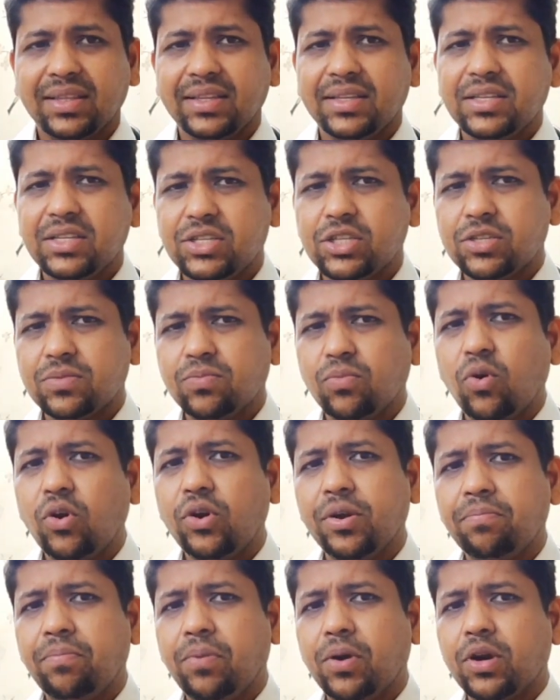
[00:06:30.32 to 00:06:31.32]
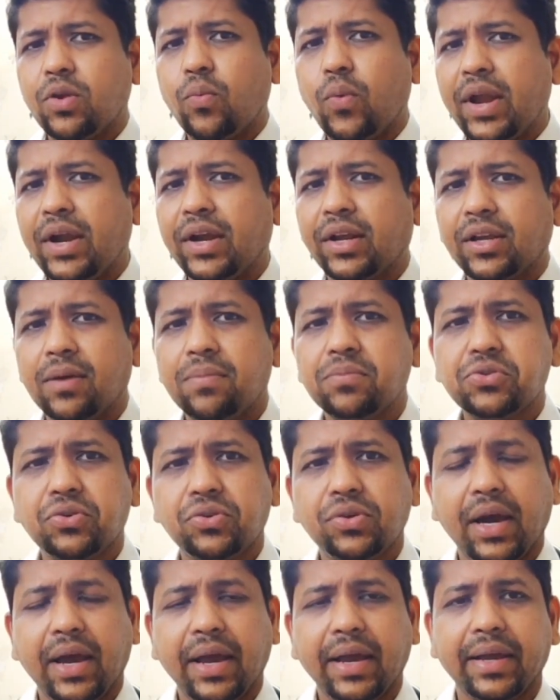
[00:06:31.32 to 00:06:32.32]
This is more important when it comes to
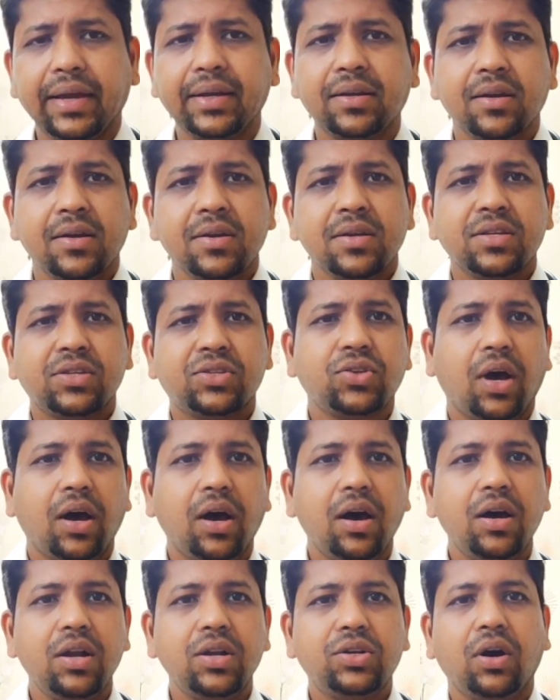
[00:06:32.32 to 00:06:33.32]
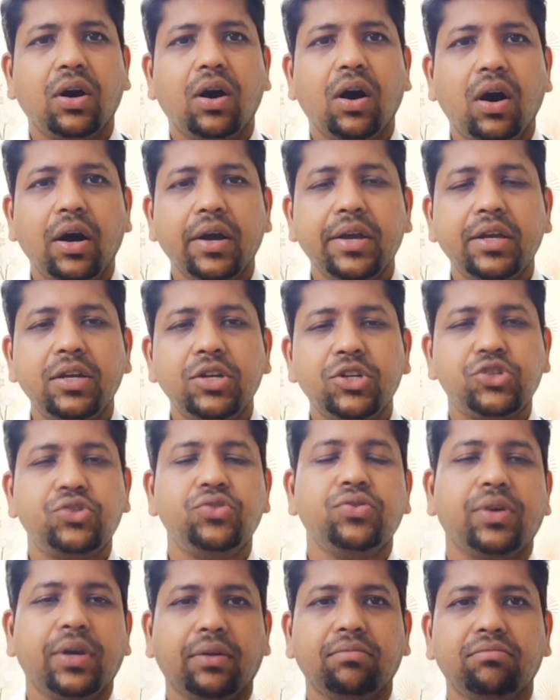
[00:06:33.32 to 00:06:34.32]
diet. Salt, oil,
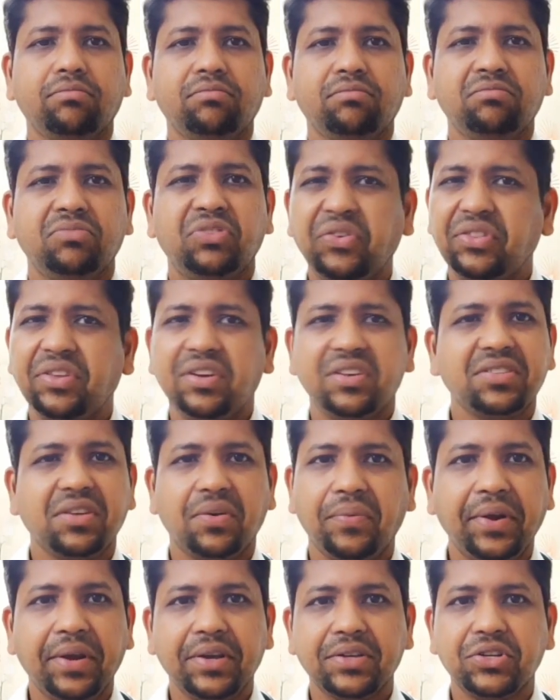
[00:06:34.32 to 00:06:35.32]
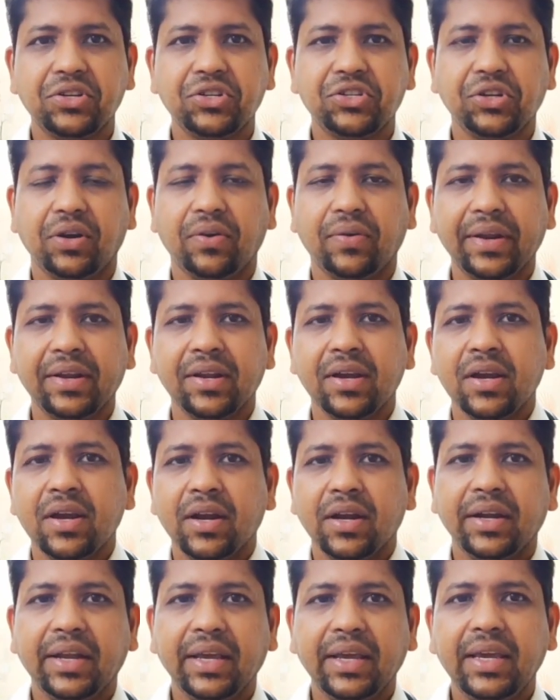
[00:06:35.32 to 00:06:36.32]
sugar. Three things are very essential, right?
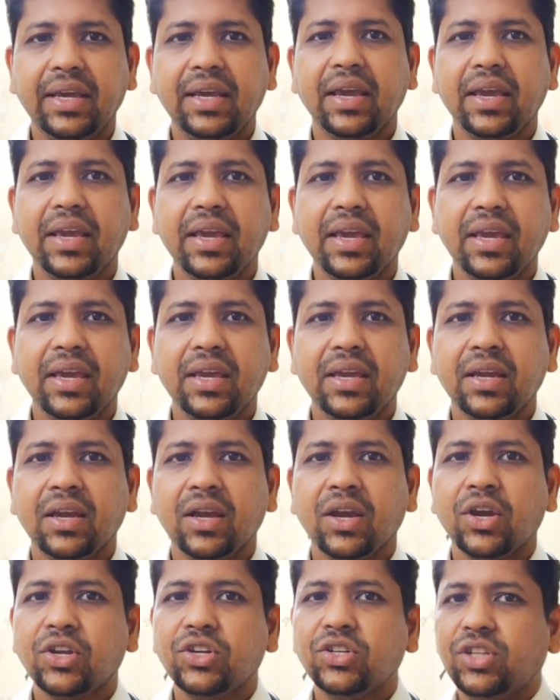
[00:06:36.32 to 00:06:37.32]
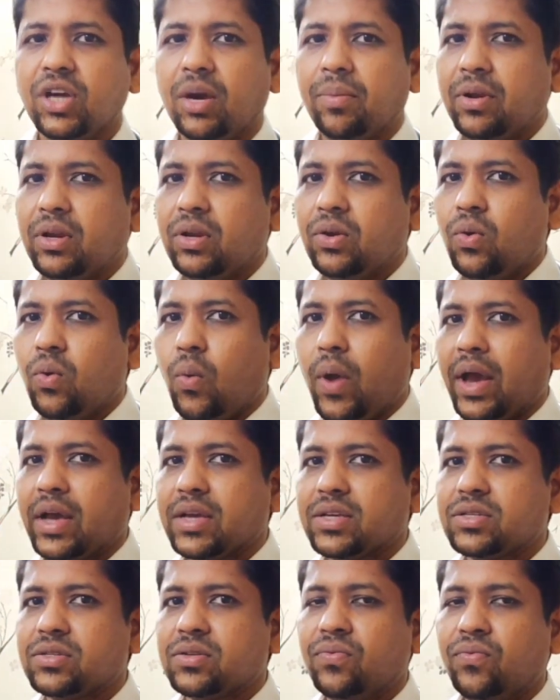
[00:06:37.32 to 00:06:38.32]

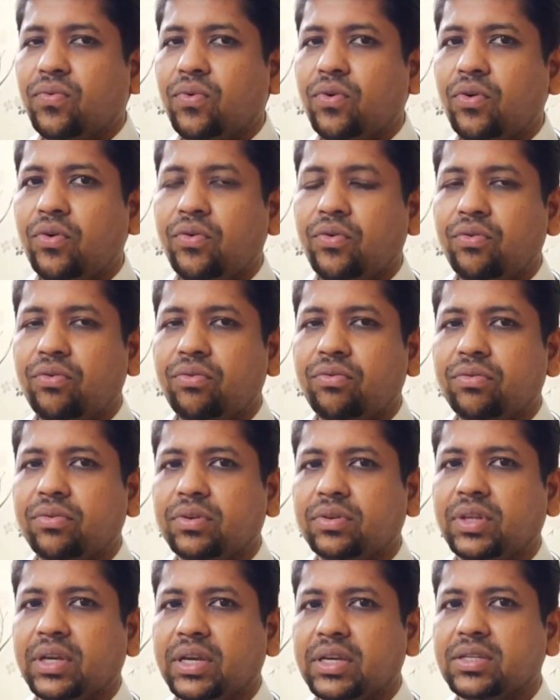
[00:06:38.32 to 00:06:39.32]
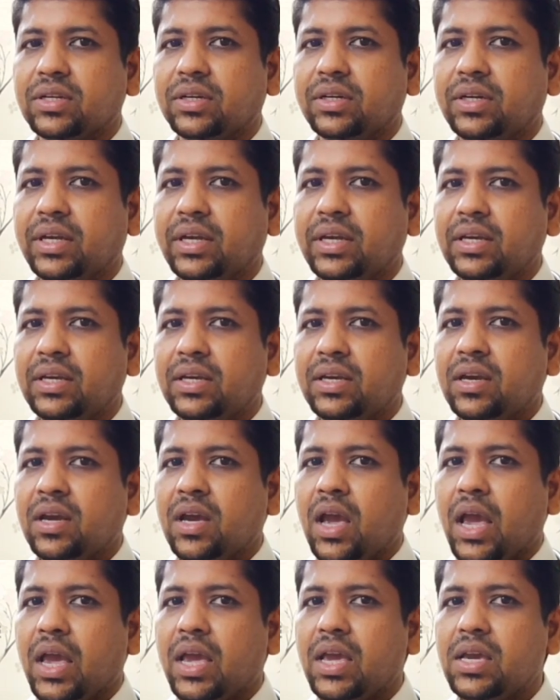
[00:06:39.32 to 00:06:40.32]
DEWS. Four things.
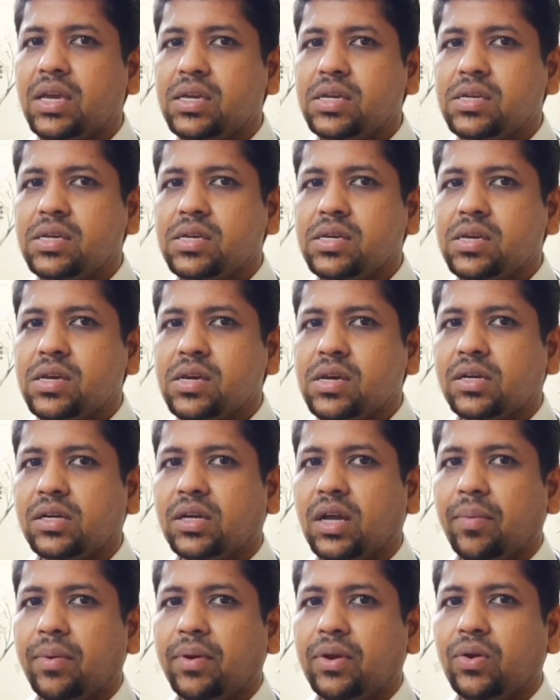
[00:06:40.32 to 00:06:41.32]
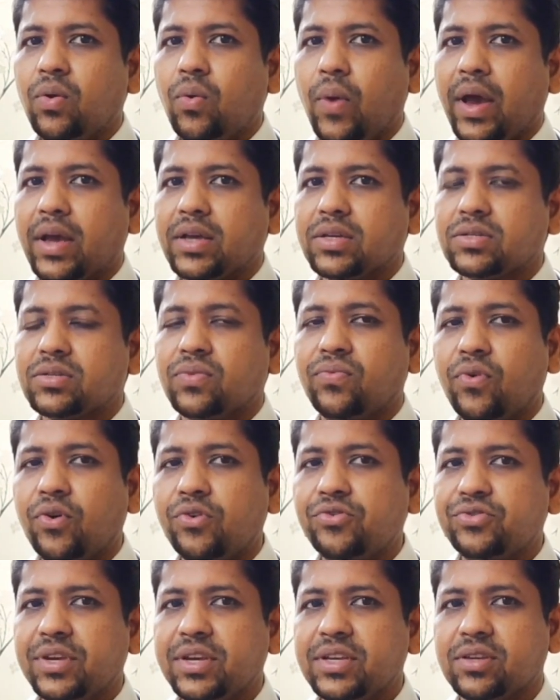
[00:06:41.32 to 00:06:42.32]
DEWS.
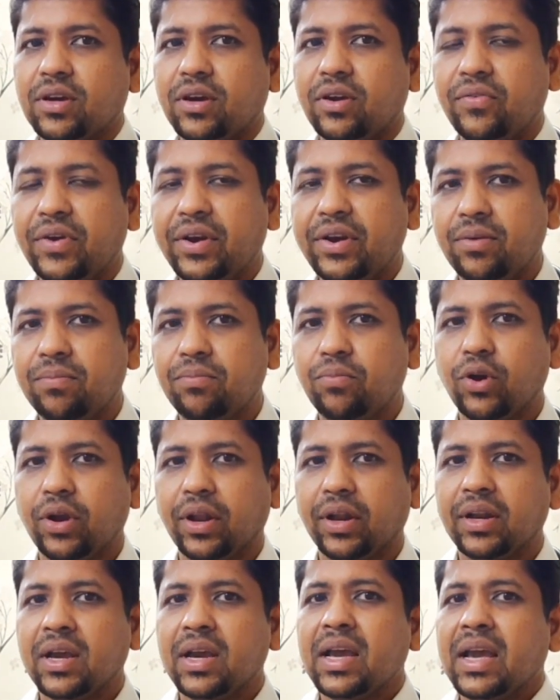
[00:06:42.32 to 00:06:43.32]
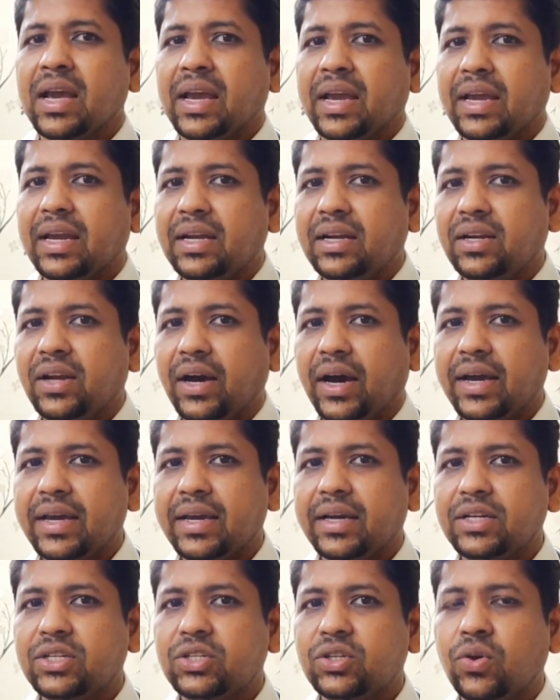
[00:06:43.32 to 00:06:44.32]
Four things are very important. In
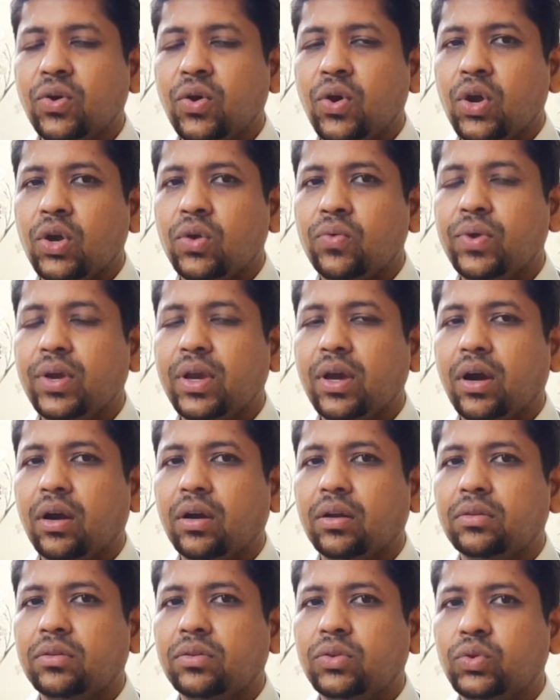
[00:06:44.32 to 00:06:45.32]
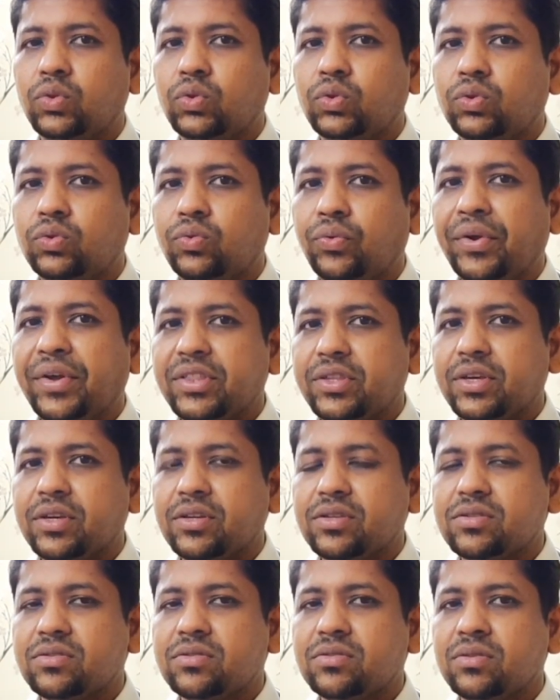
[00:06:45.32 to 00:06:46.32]
diet, we got three
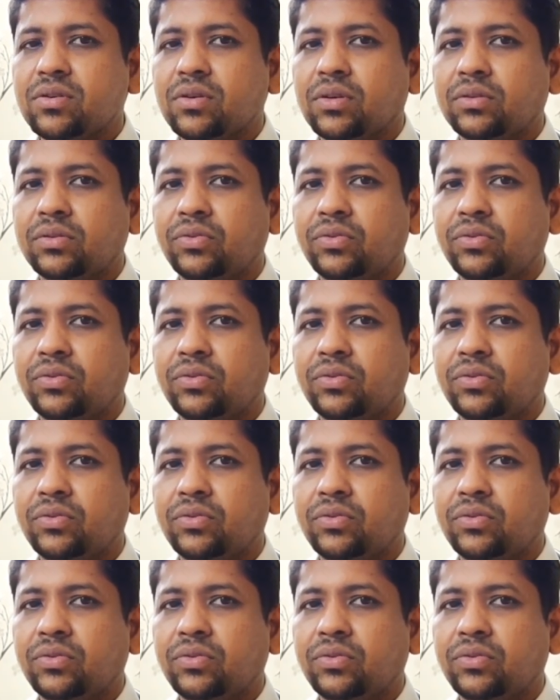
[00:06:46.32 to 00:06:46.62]
things.